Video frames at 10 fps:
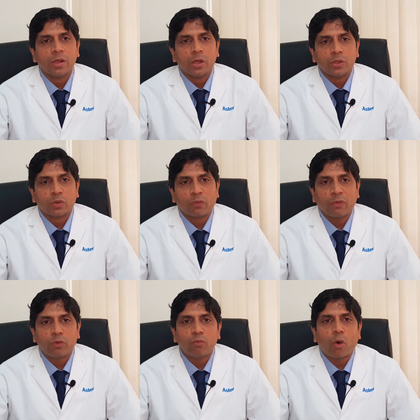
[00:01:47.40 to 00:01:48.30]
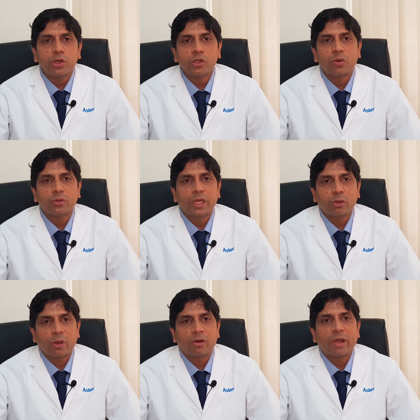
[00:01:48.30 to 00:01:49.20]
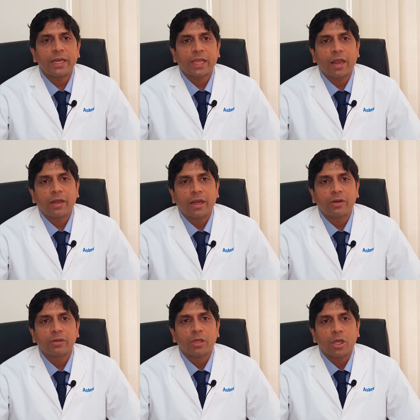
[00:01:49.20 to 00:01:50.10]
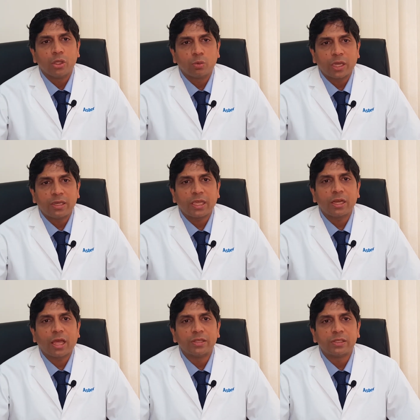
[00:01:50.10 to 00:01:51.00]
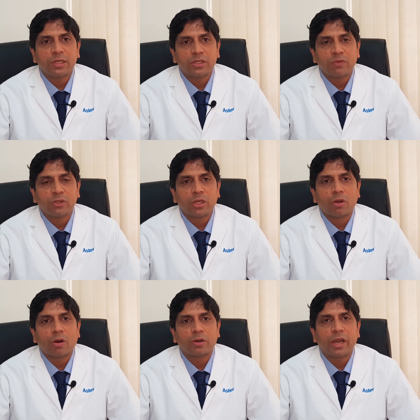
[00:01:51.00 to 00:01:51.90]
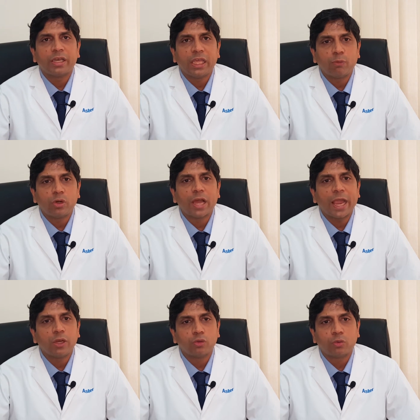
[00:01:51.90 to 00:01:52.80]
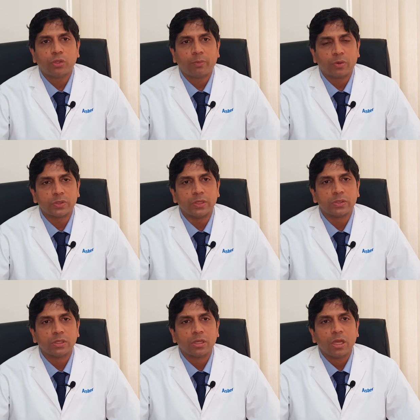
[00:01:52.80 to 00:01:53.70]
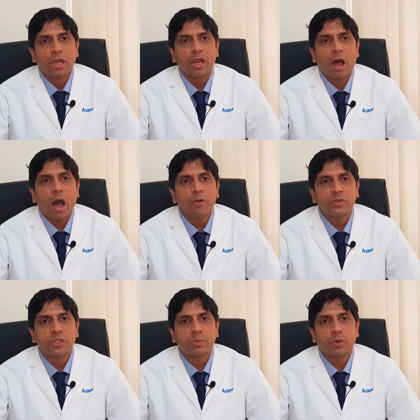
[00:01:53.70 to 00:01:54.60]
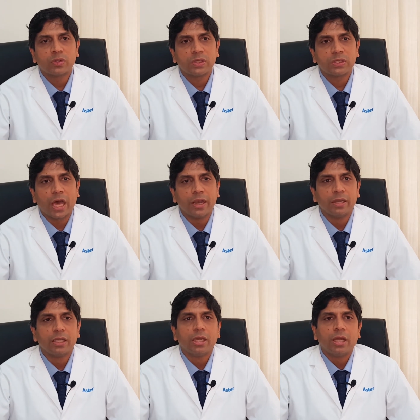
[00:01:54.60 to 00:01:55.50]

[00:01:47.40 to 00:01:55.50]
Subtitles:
So if you want to know that you are a right candidate, you can take a consultation with the doctor and he would guide you through the process. Now, how is this process done?